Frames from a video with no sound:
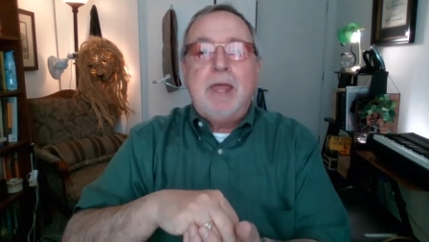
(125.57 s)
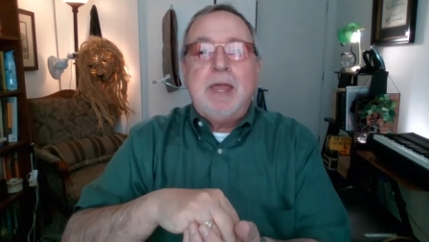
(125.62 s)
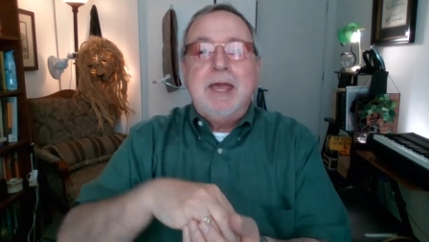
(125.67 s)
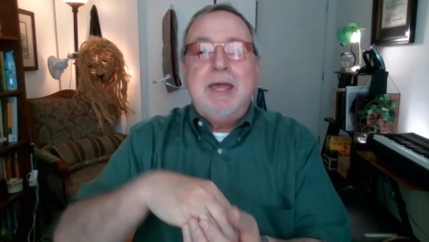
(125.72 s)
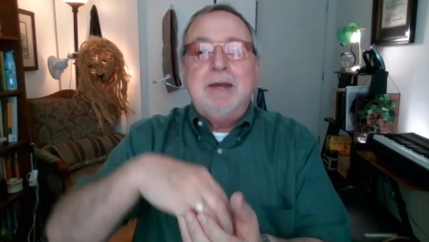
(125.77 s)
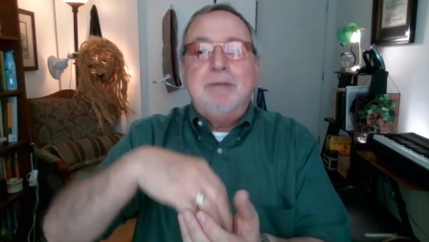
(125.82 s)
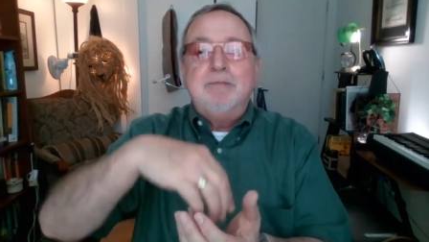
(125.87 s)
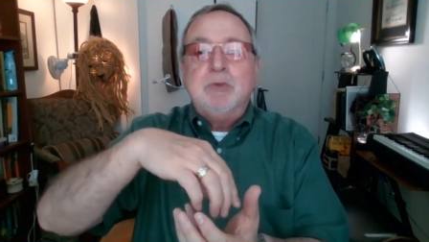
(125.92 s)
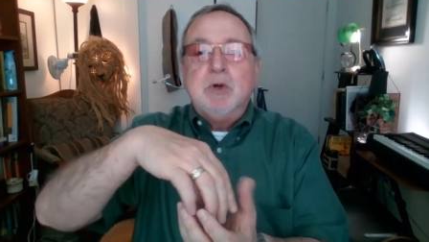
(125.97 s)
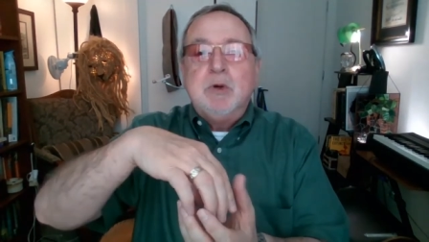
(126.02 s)

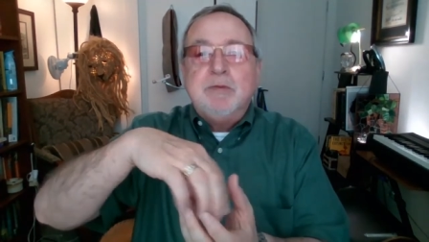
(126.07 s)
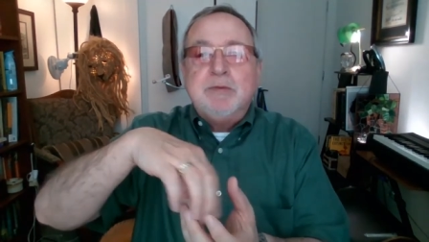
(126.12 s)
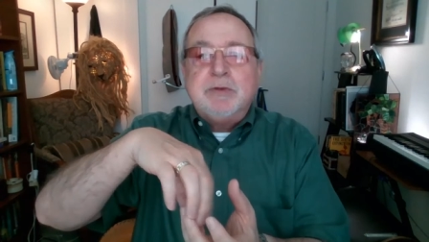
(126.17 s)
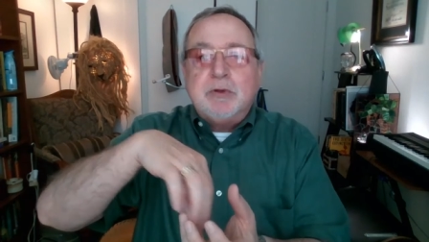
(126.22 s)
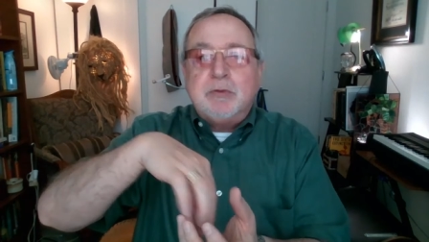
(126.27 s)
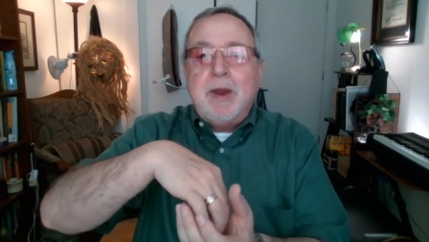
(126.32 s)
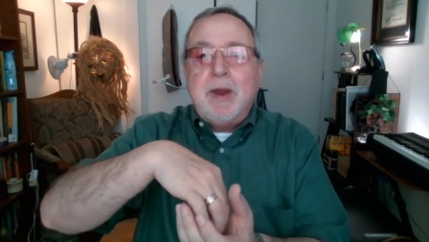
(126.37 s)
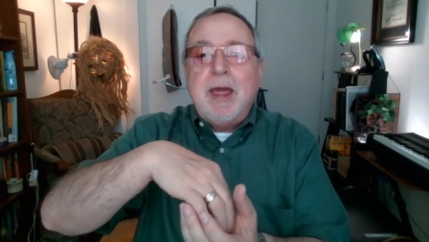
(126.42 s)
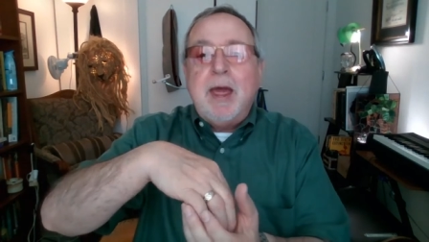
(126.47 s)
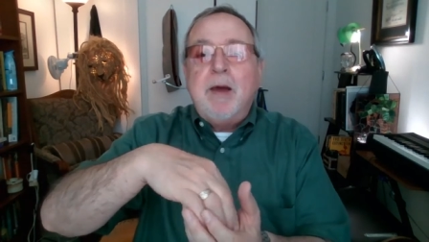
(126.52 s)
It moves
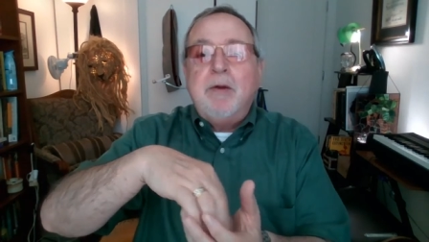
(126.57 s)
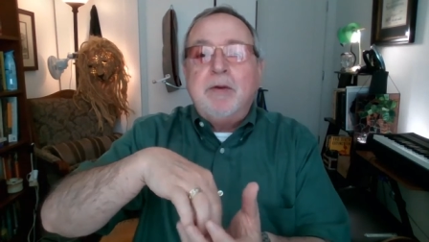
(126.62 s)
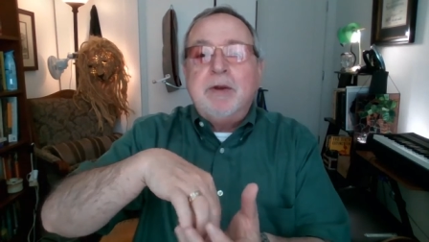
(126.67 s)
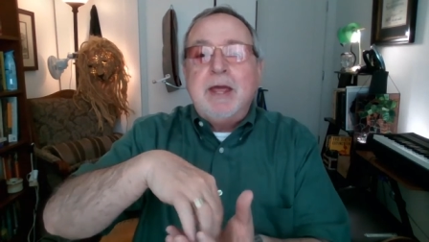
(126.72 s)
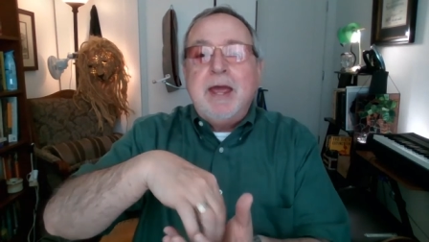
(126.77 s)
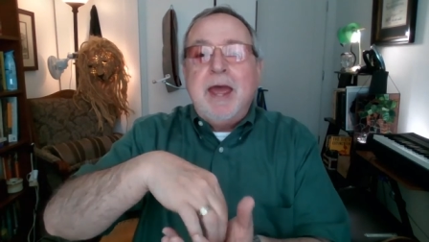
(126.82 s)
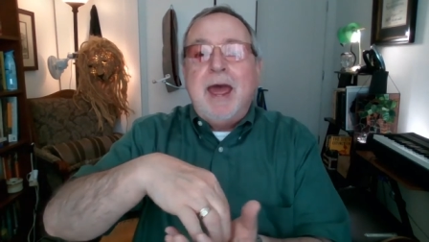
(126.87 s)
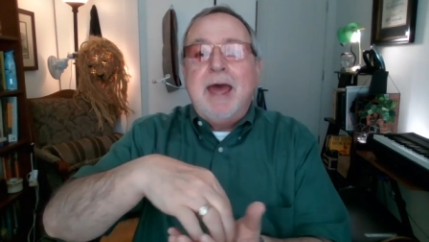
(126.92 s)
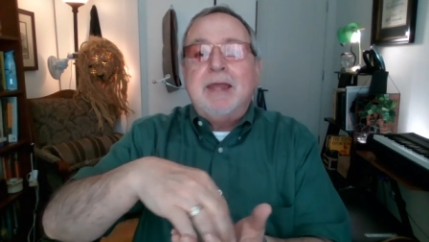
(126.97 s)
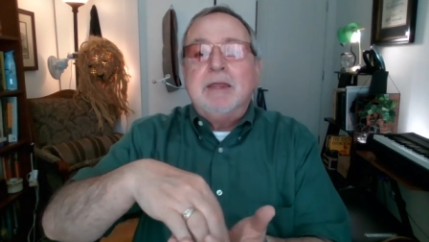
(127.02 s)
around,
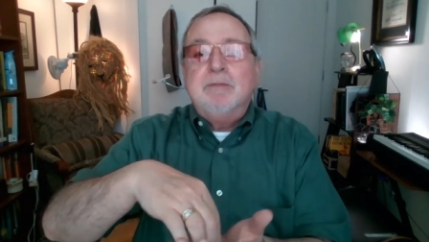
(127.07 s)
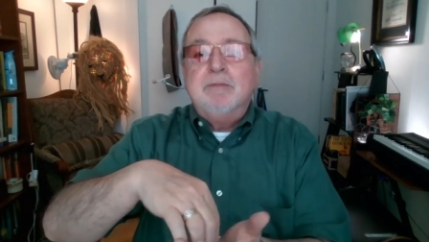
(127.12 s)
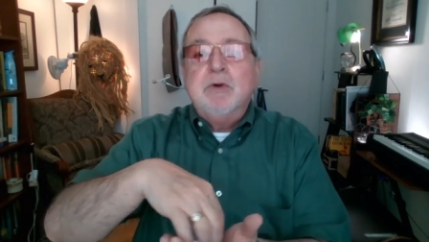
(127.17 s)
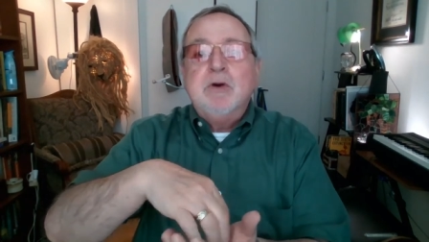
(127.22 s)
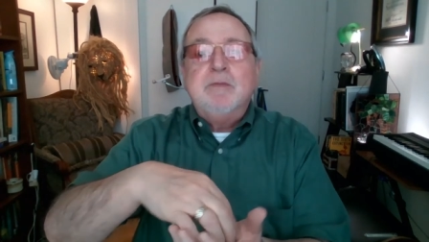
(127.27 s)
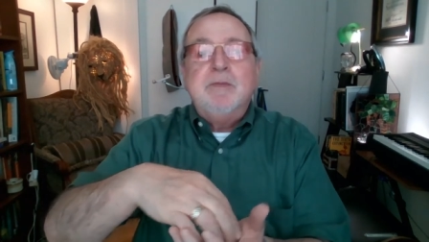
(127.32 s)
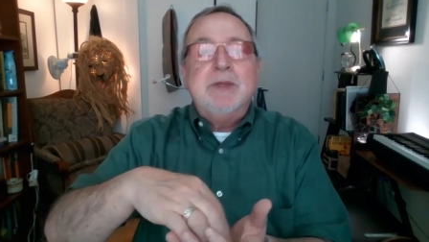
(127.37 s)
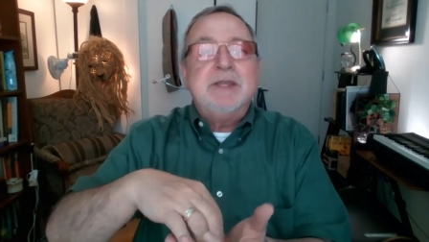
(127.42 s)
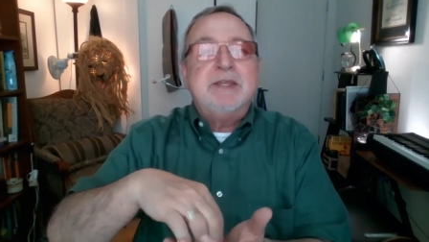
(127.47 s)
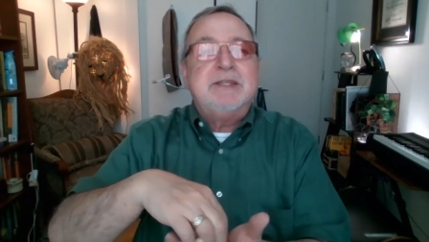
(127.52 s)
and the
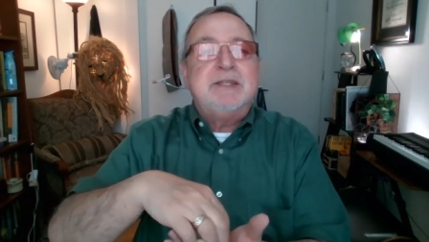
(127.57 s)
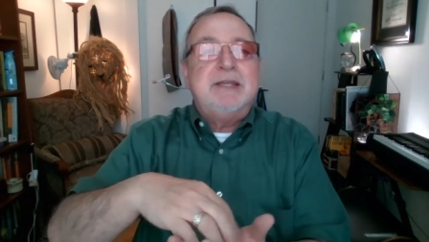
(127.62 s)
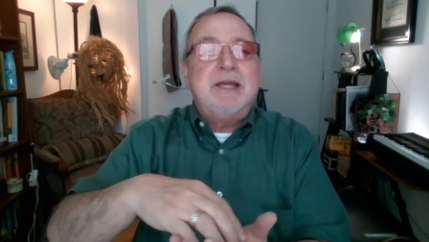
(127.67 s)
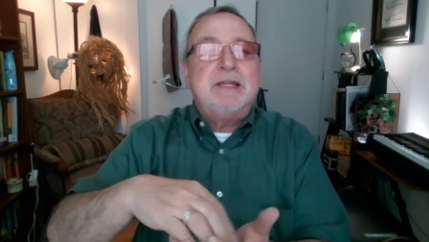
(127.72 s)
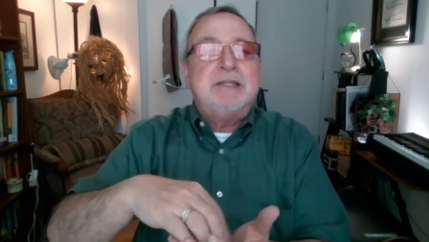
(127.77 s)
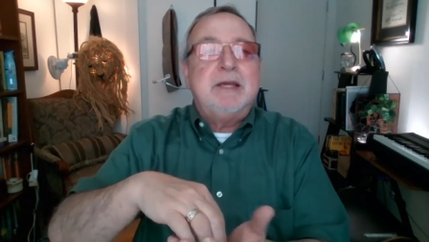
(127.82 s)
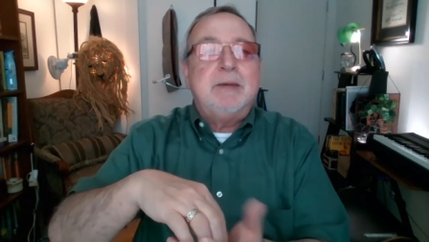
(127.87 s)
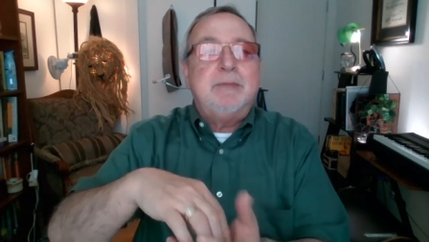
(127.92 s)
movement sets